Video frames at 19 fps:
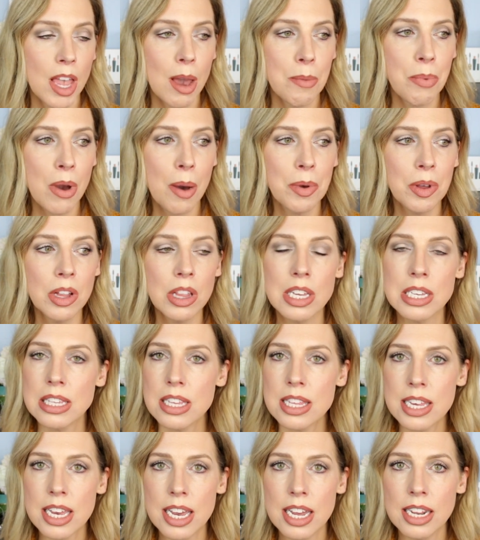I probably
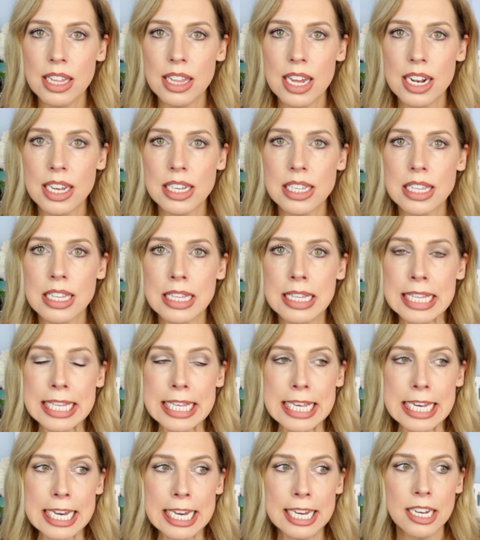listened to Annie Lennox and
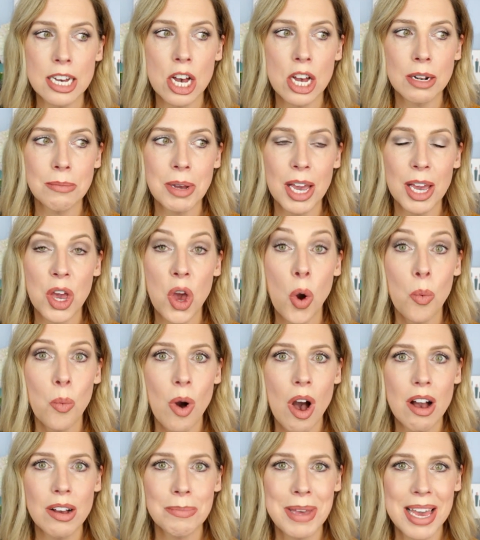Sting on my
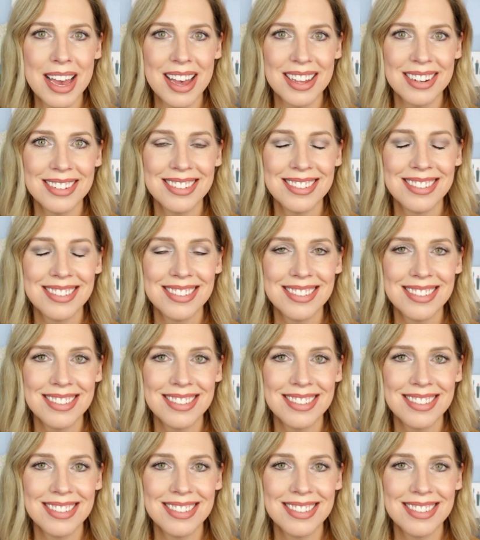Walkman